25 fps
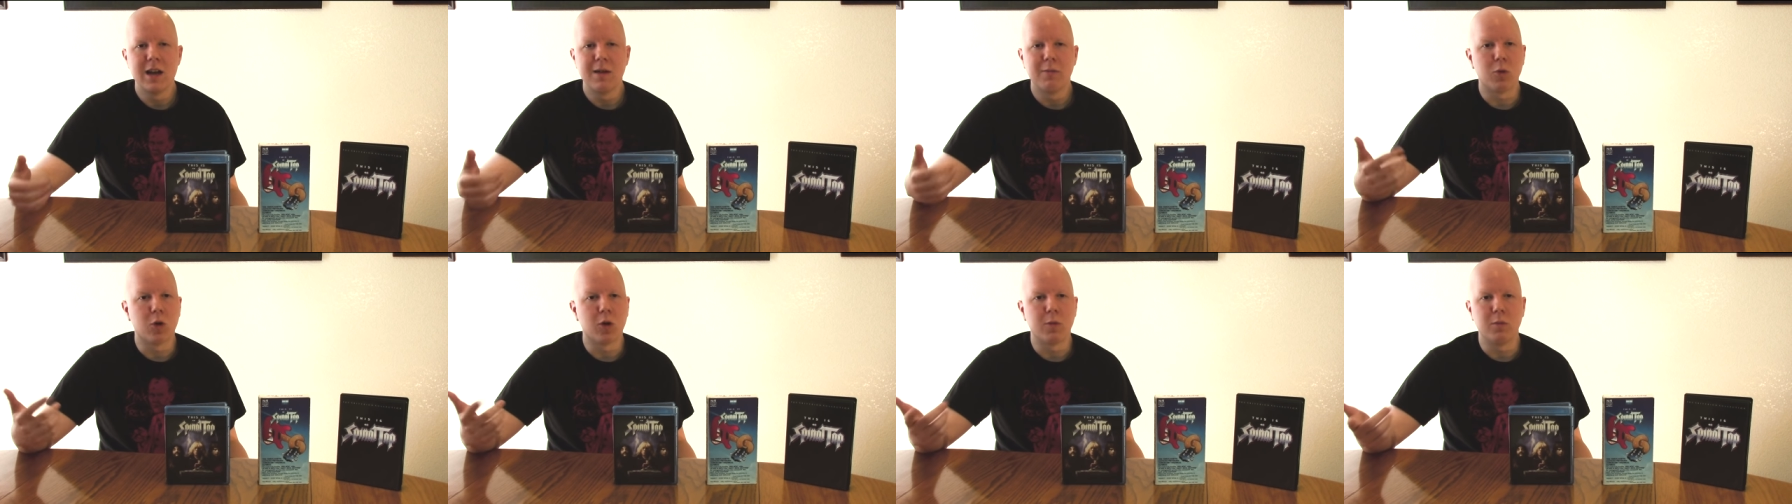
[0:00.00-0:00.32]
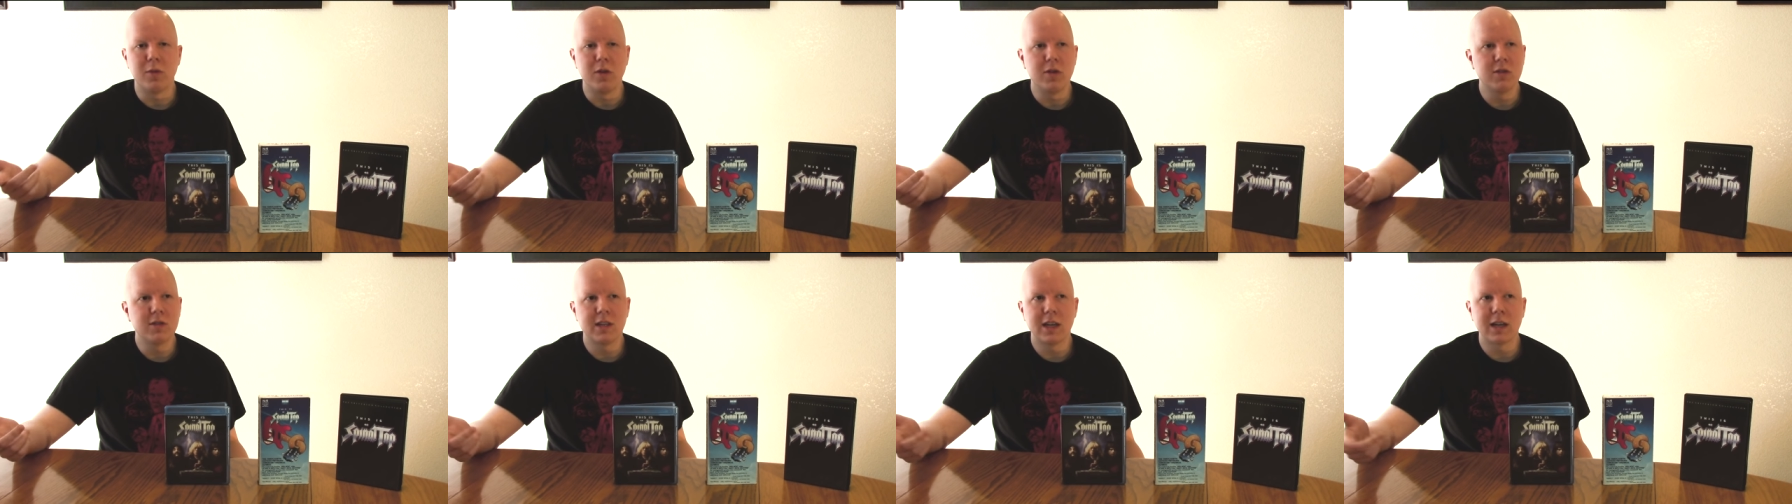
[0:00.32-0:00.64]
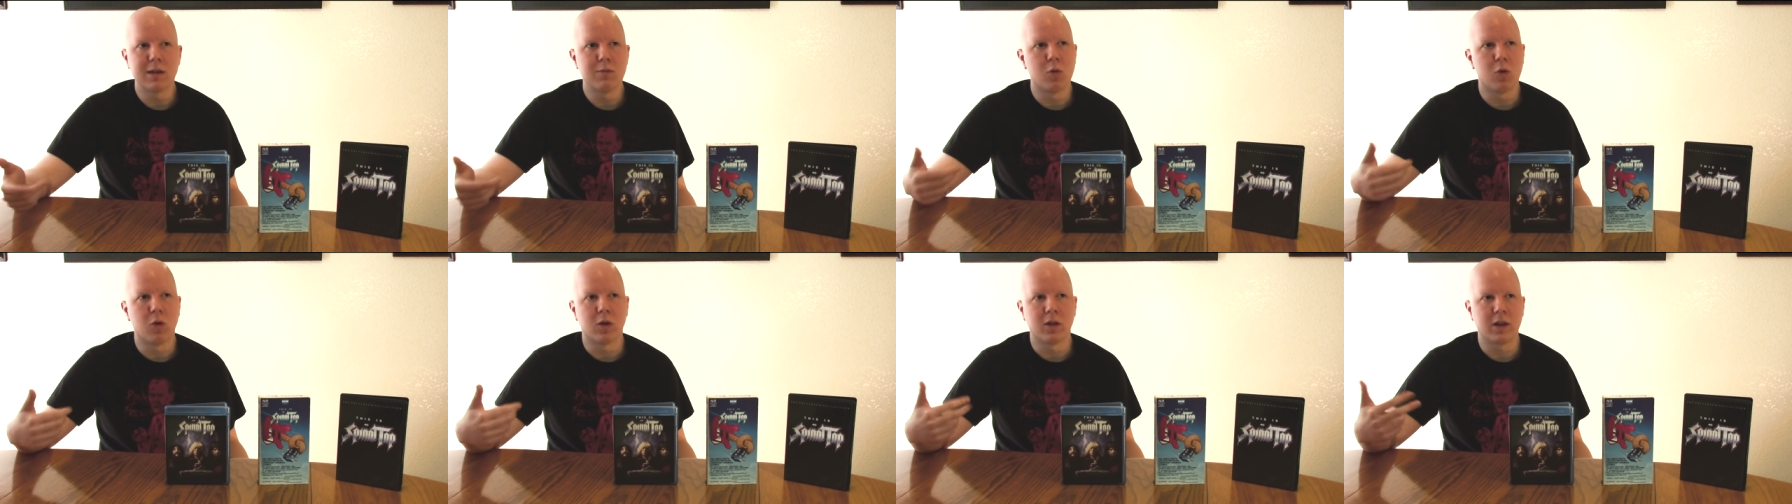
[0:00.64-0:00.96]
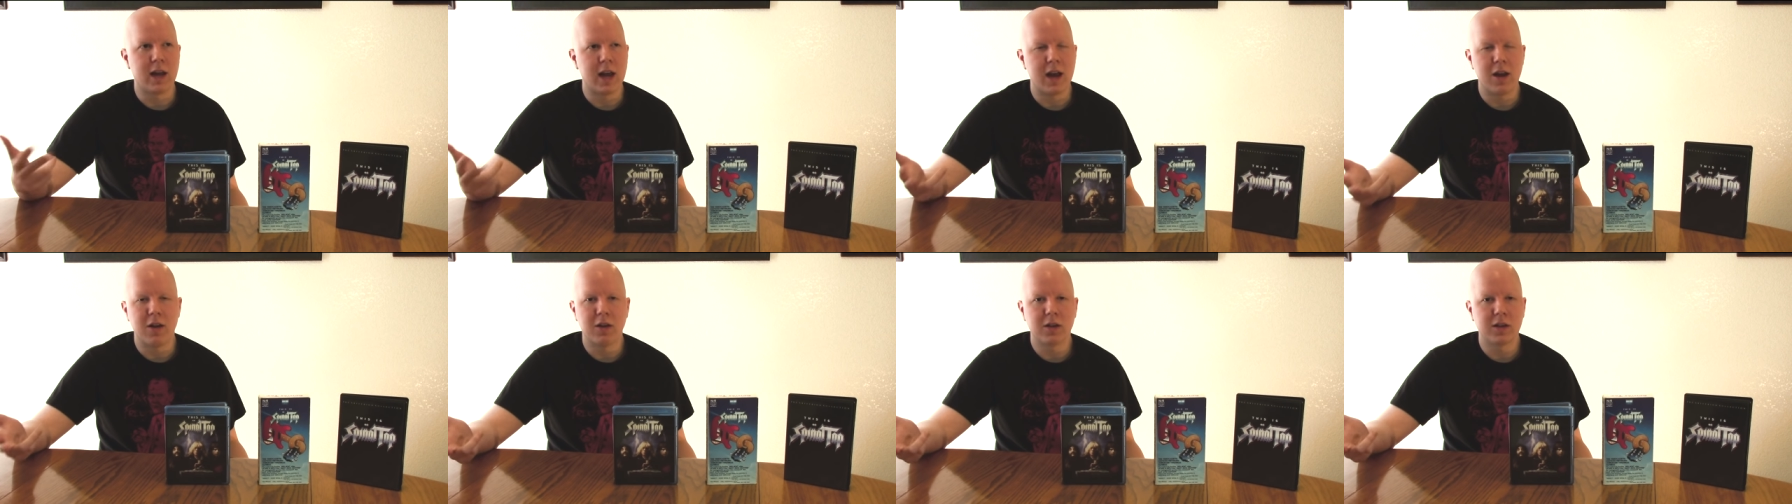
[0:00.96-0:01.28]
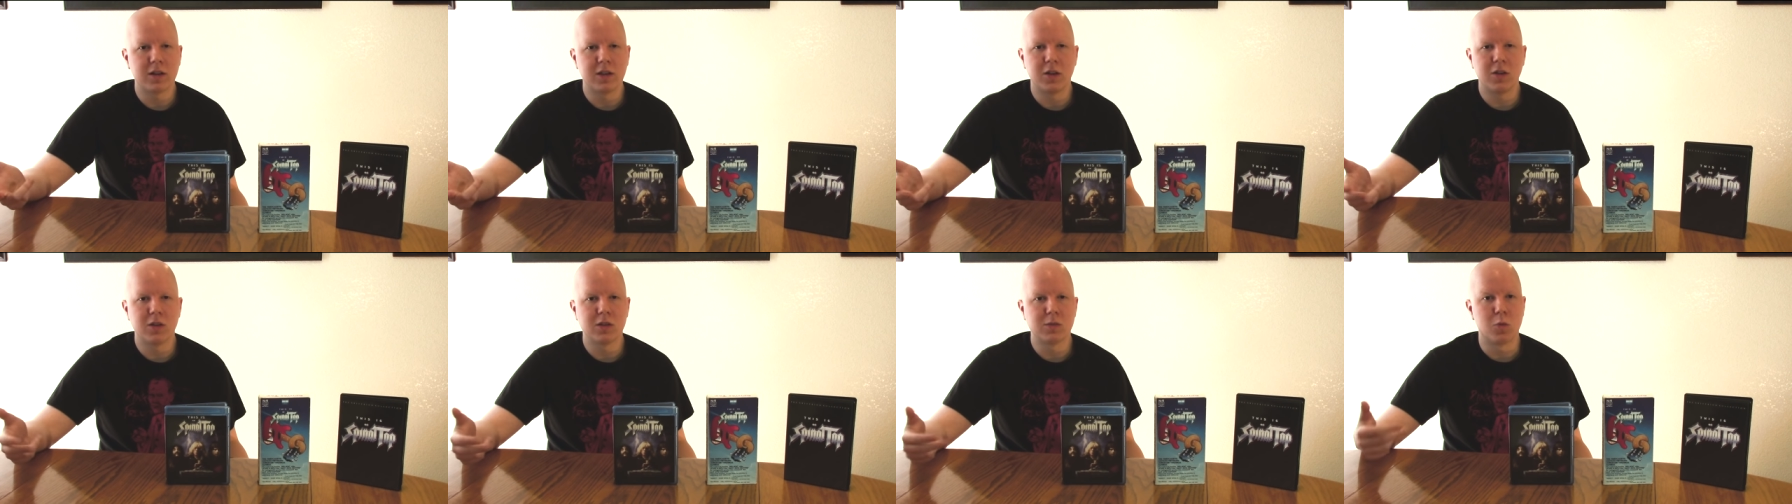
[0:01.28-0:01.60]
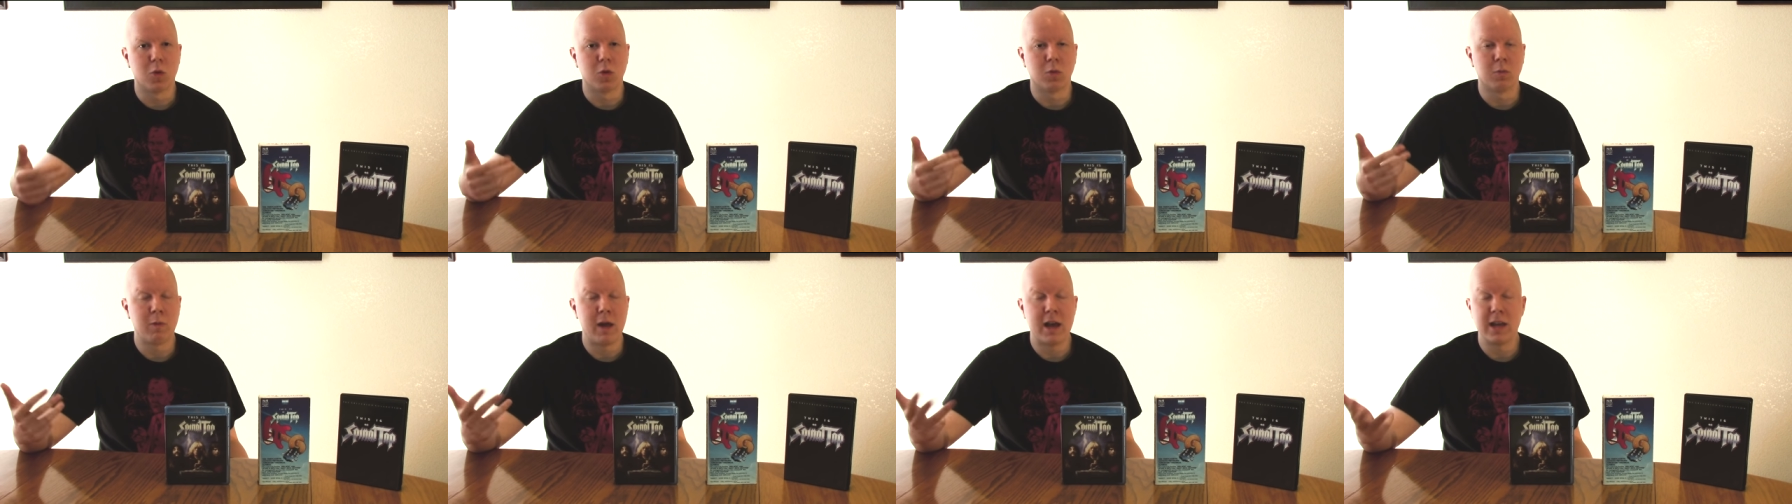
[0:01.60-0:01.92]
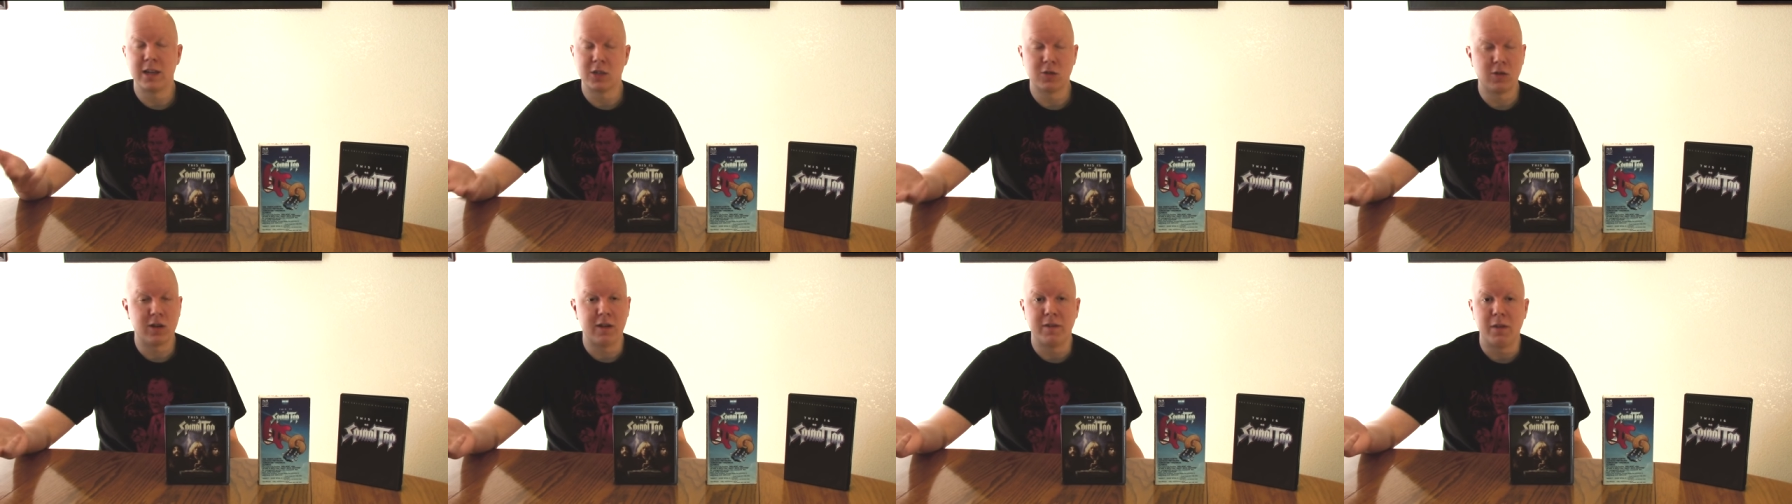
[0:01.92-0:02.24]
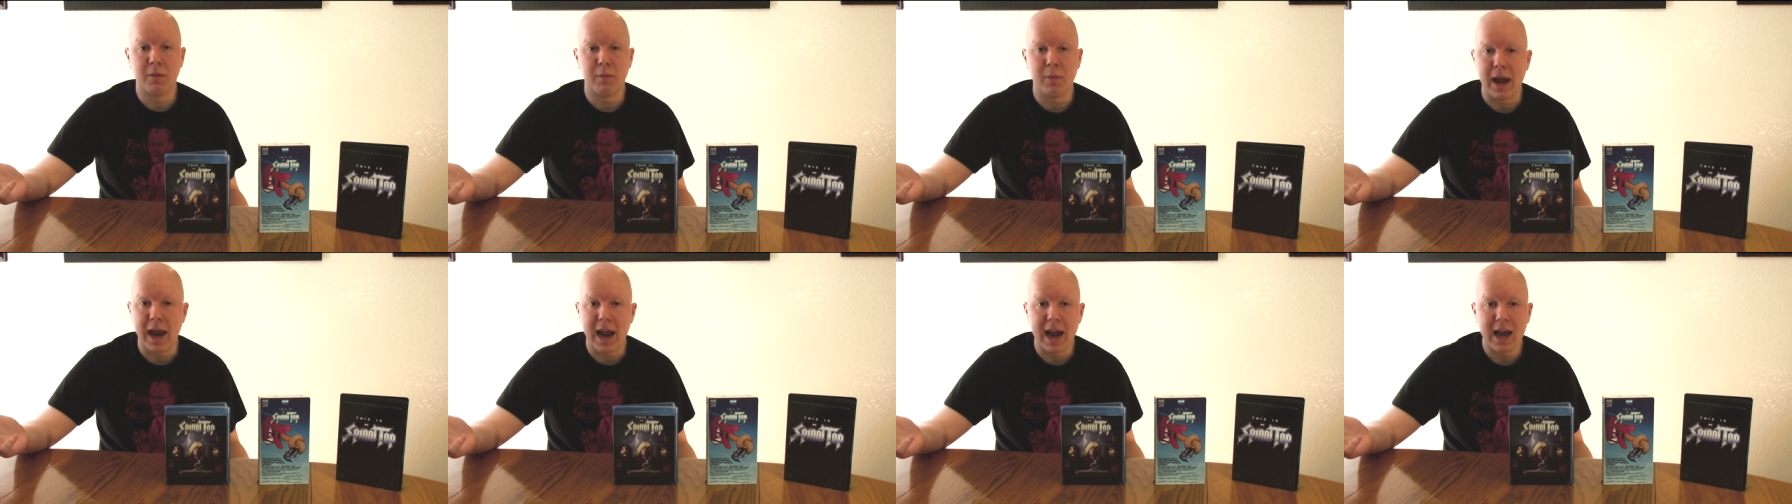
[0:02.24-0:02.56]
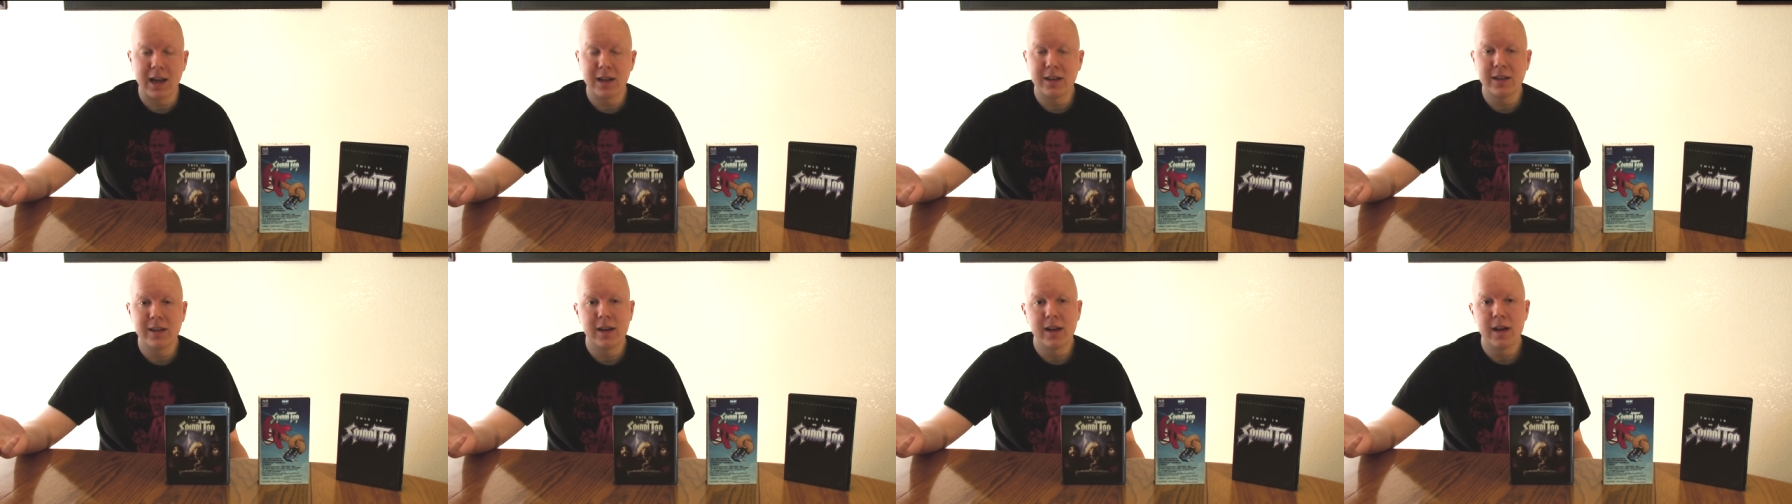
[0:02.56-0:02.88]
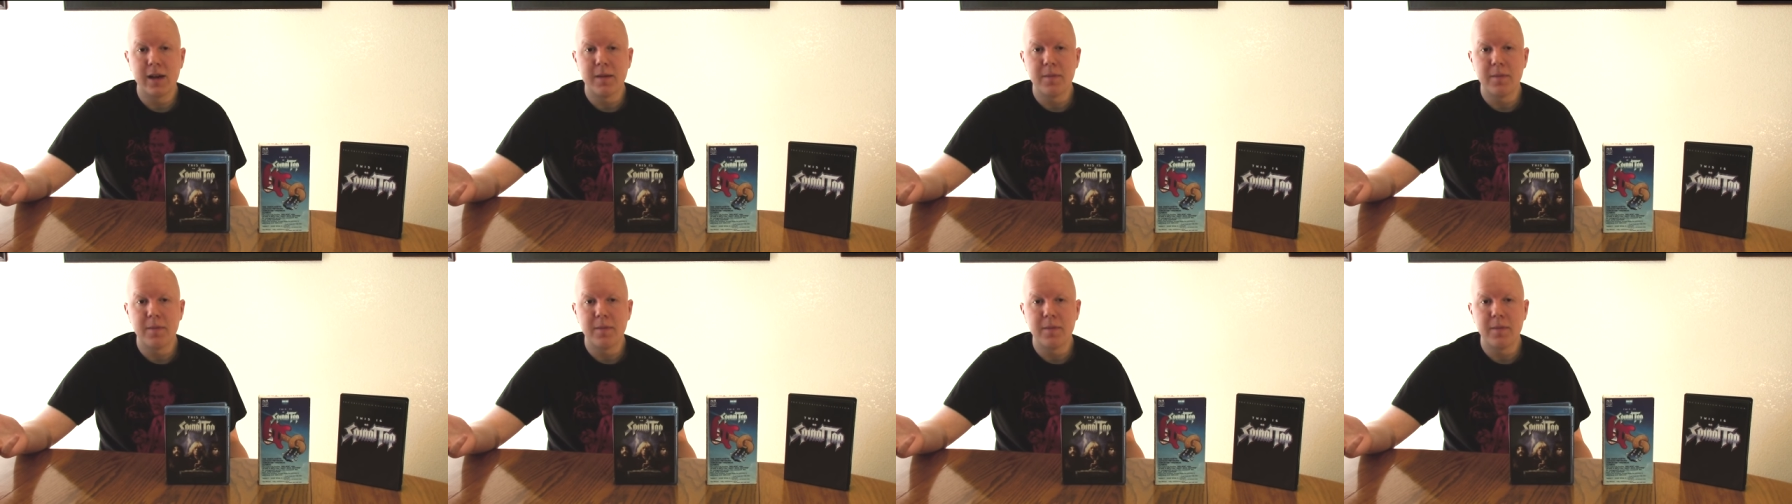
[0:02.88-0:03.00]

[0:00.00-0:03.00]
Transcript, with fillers: More music, more characters, more history of the band.